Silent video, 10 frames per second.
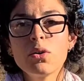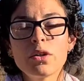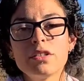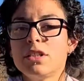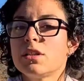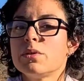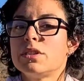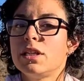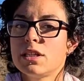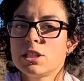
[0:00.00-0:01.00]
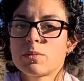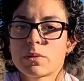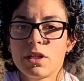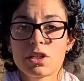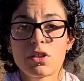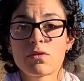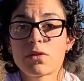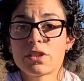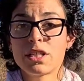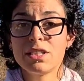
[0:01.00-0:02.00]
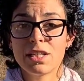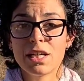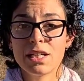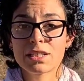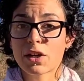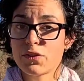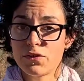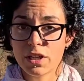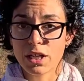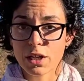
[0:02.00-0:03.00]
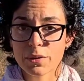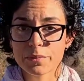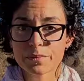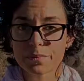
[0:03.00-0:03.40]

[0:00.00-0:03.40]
ordeal was the inspiration for today's video.